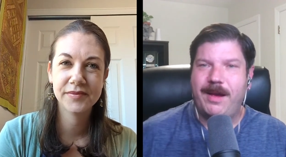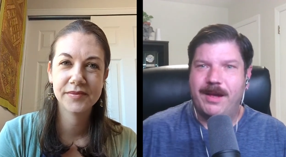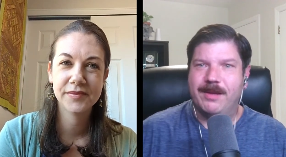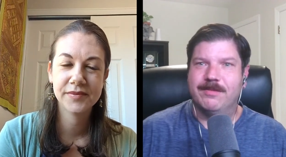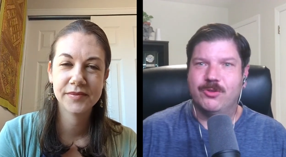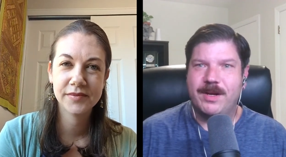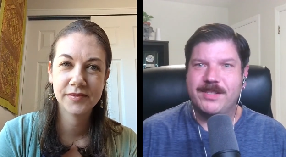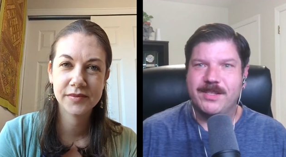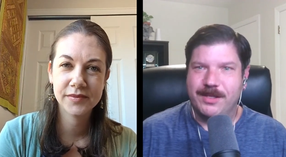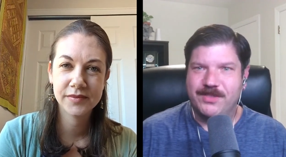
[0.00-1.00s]
Speaker 1: and
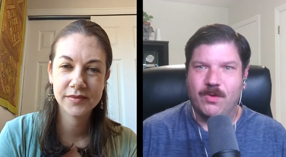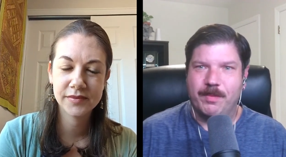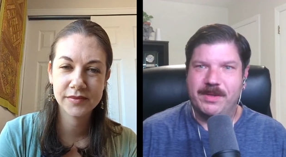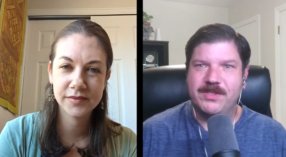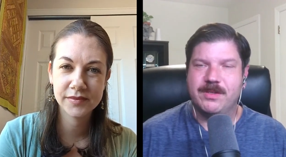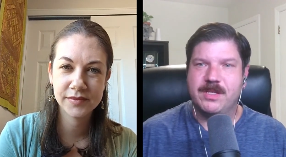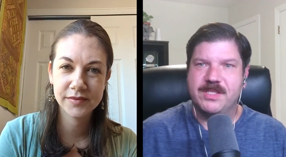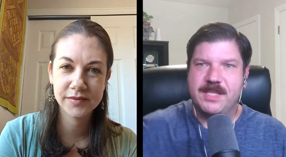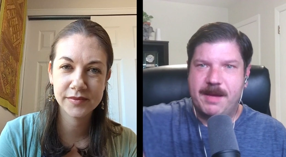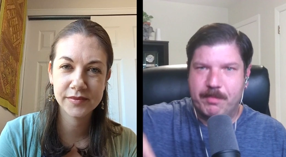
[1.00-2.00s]
translates for me so
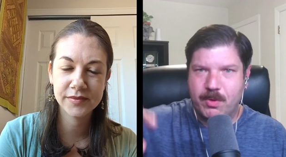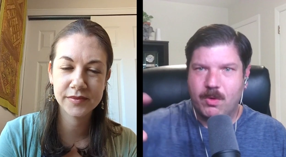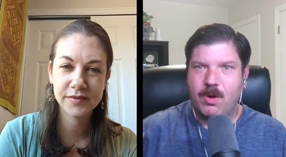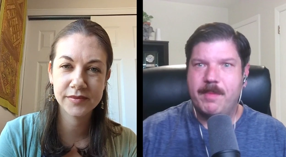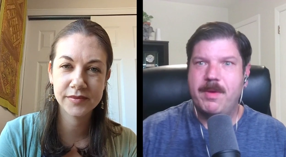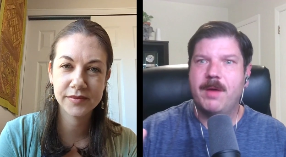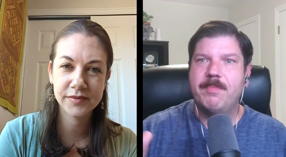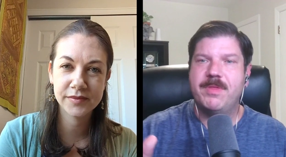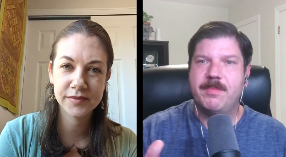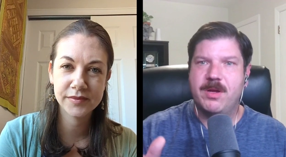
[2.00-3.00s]
does that program
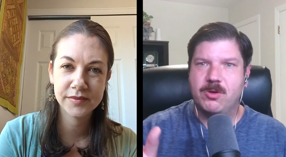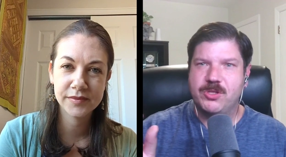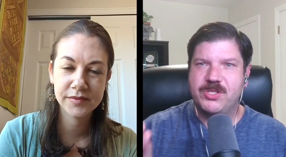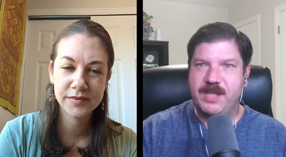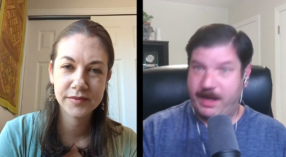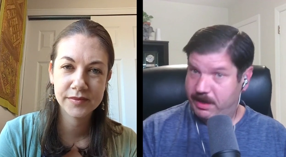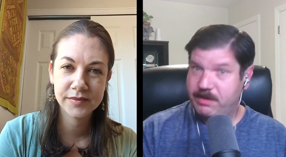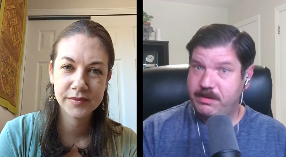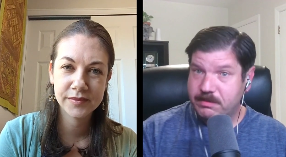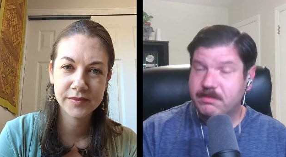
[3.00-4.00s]
help them
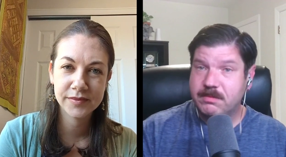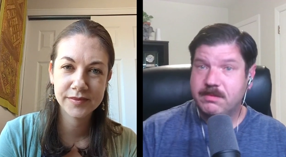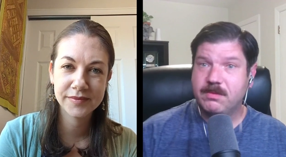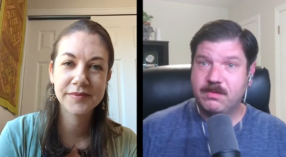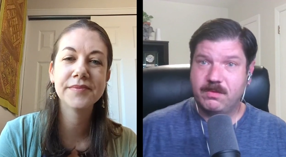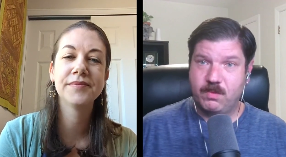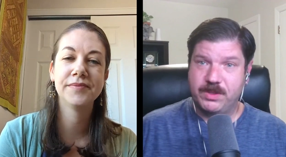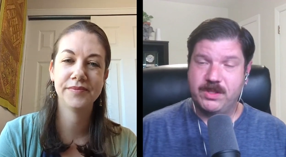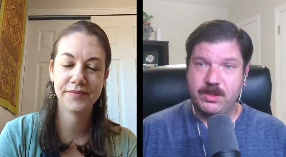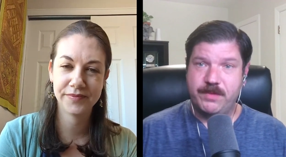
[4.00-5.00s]
understand
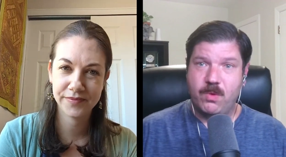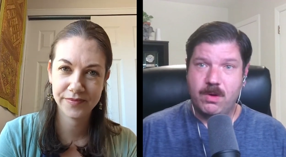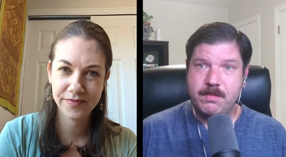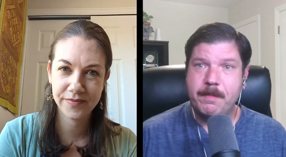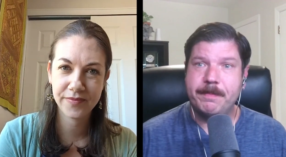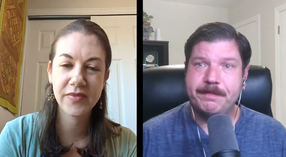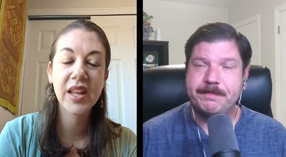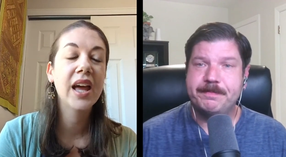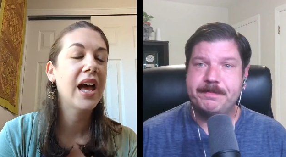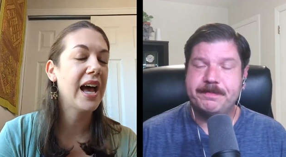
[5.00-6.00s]
what to look for
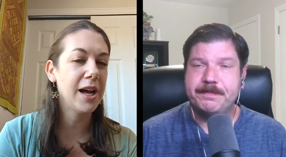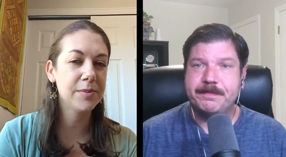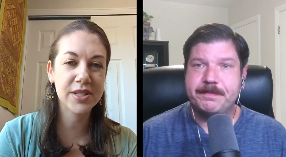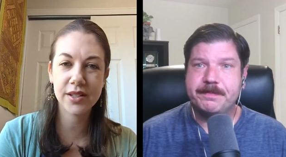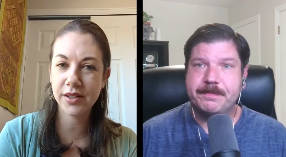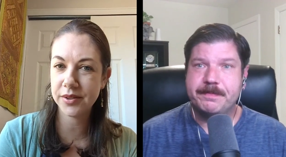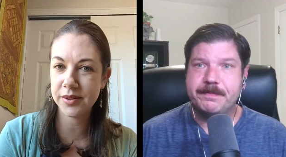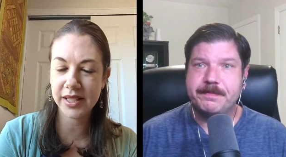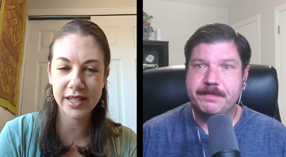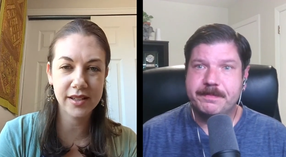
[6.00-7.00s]

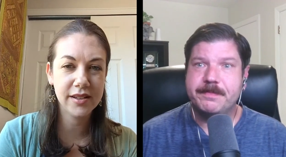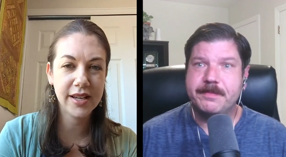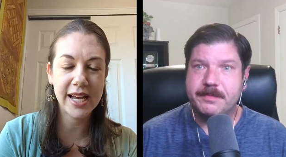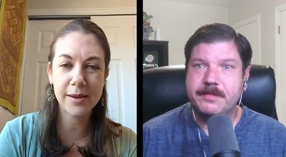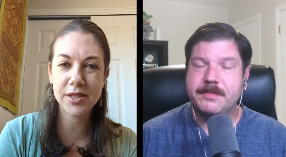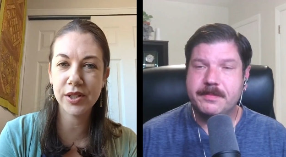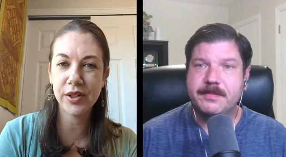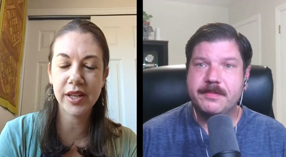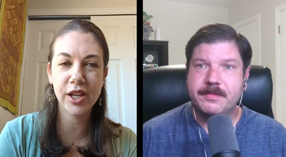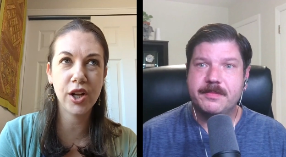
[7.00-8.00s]
Speaker 2: absolutely
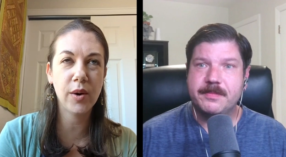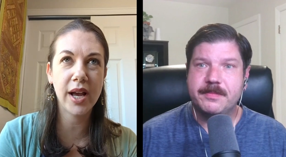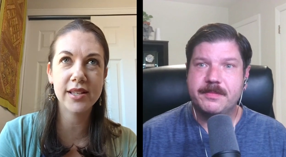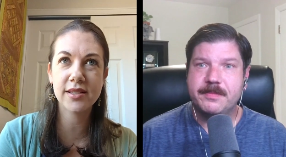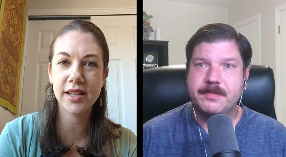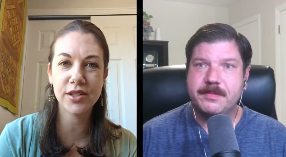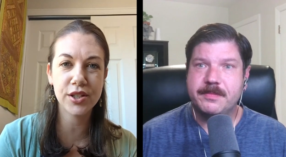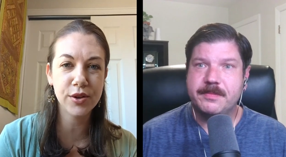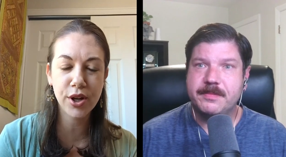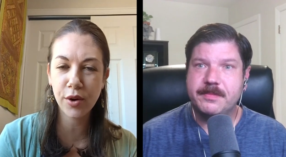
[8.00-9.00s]
Absolutely. You know, as
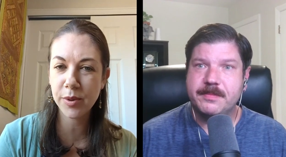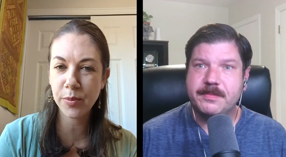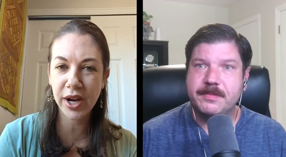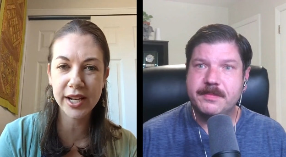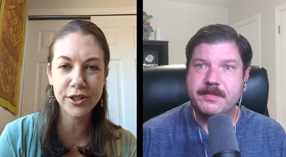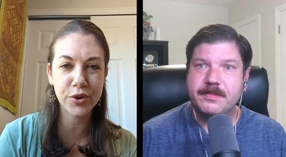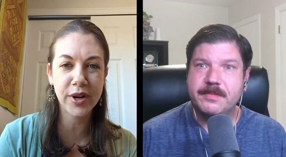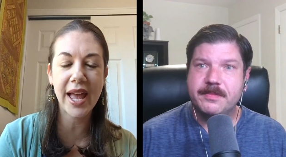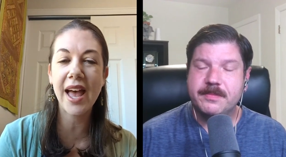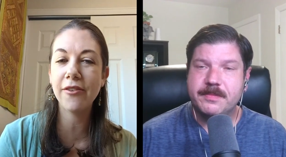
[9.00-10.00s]
as you know with brain
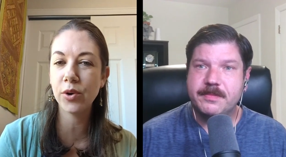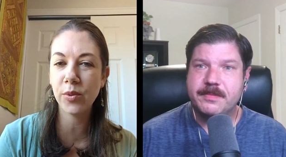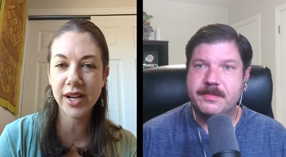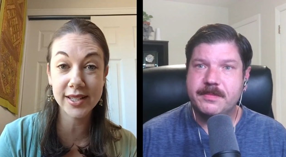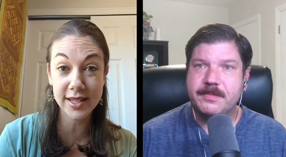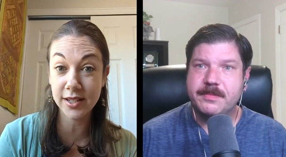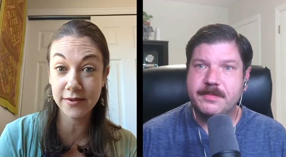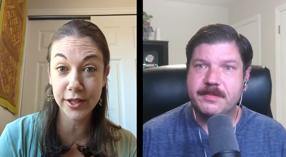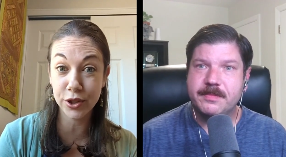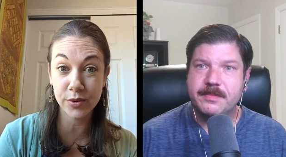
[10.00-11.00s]
injury, everyone is
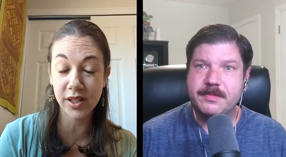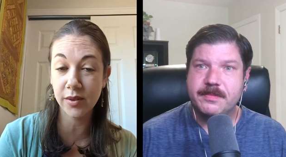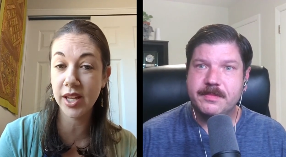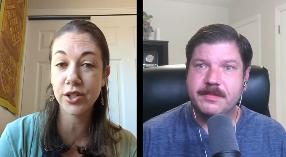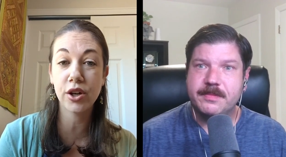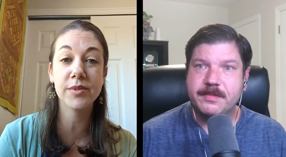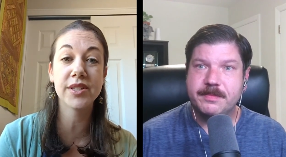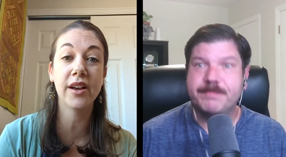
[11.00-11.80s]
individual in terms